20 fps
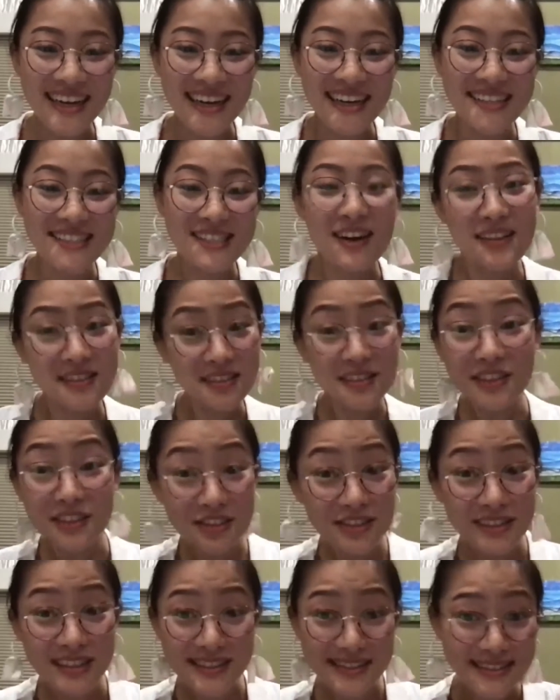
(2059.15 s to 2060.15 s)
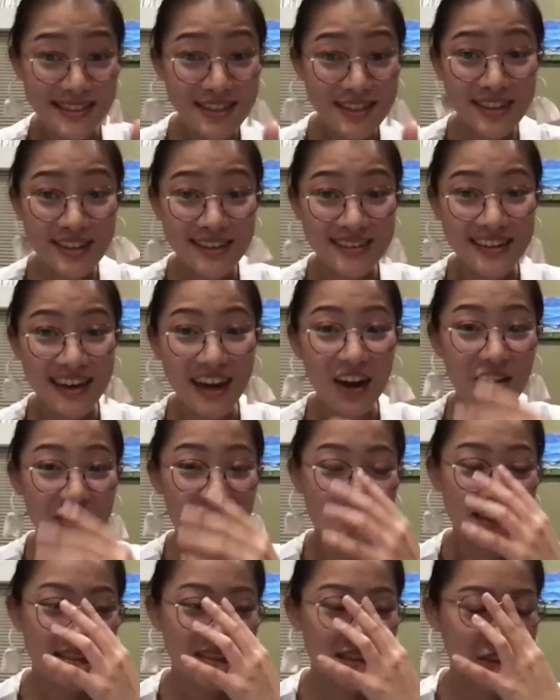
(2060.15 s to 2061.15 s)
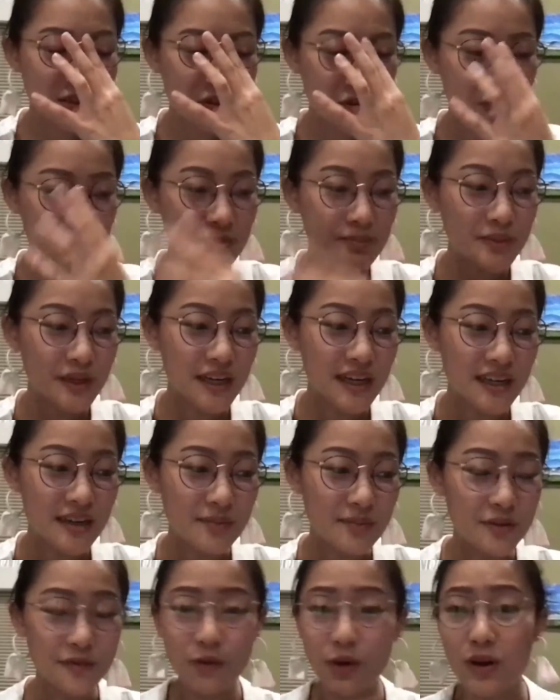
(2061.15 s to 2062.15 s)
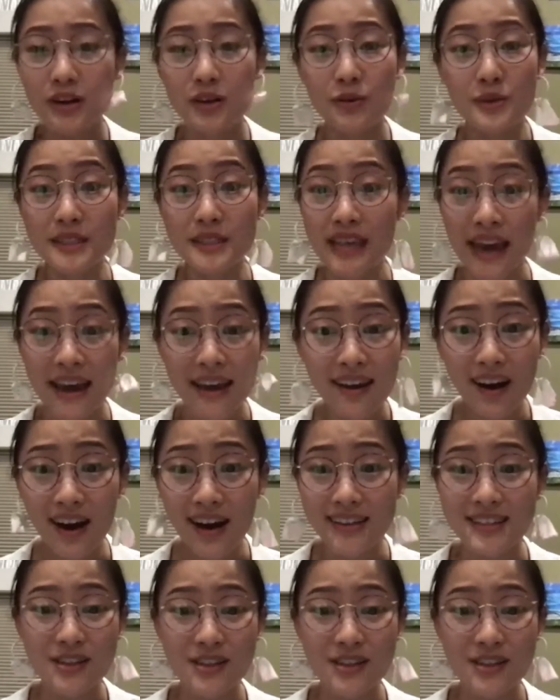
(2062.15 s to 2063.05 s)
It's gotten a little easier now thanks to Zoom, but before it was chaos.